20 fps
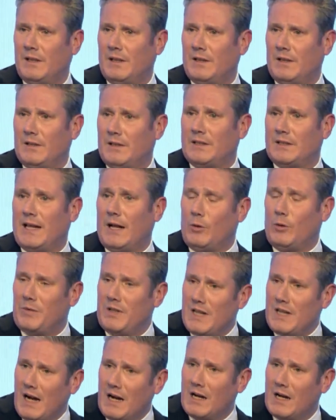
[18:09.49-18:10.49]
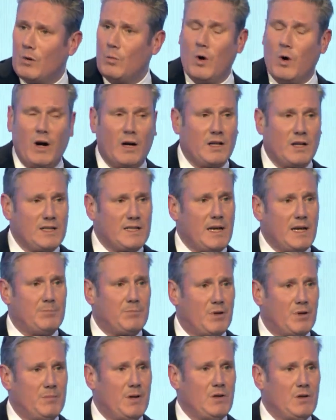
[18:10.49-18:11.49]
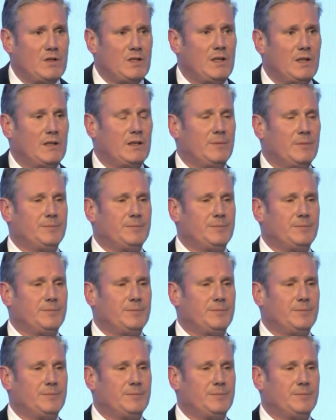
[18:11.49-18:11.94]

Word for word: that help younger workers get promoted,